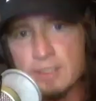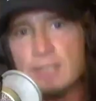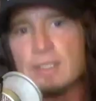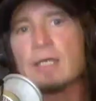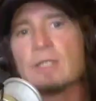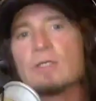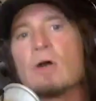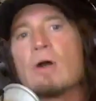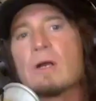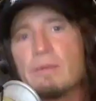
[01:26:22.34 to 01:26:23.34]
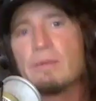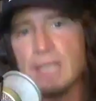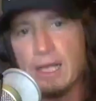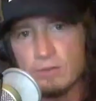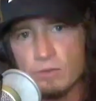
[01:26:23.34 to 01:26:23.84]
that guitar comes
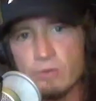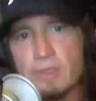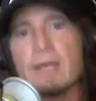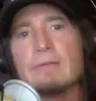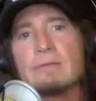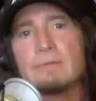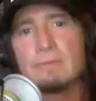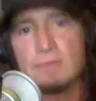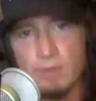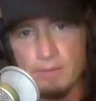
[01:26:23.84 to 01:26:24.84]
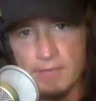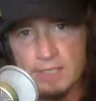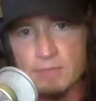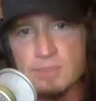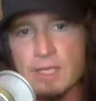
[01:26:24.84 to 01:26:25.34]
out, or that bass
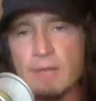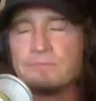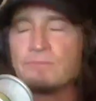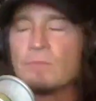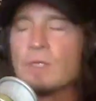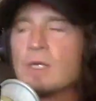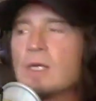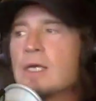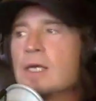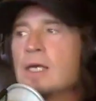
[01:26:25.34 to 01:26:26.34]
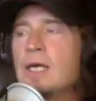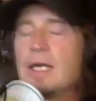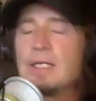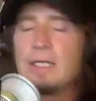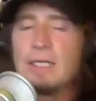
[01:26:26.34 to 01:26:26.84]
comes out.
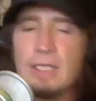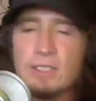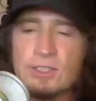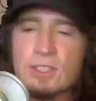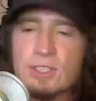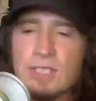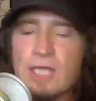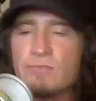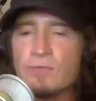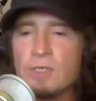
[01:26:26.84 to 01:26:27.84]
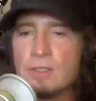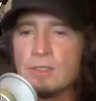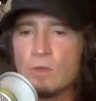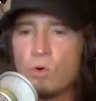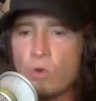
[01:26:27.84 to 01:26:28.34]
And it's the same
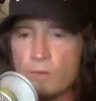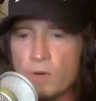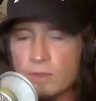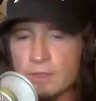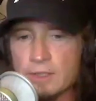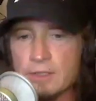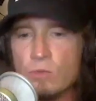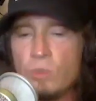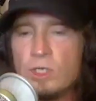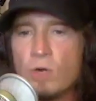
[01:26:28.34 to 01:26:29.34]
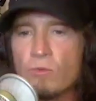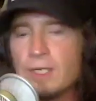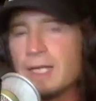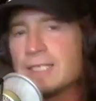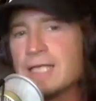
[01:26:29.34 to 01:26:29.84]
thing hormonally. We don't
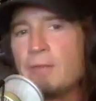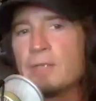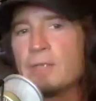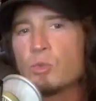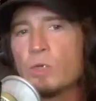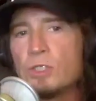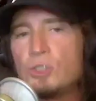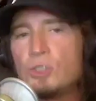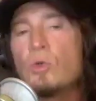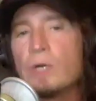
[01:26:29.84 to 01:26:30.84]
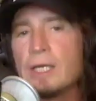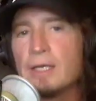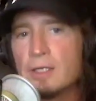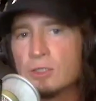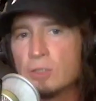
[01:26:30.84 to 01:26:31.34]
realize how much we're
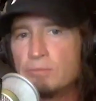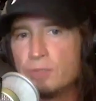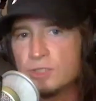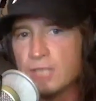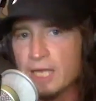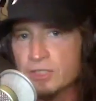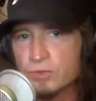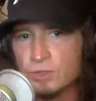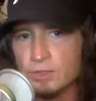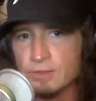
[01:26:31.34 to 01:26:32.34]
doing to boost estrogen.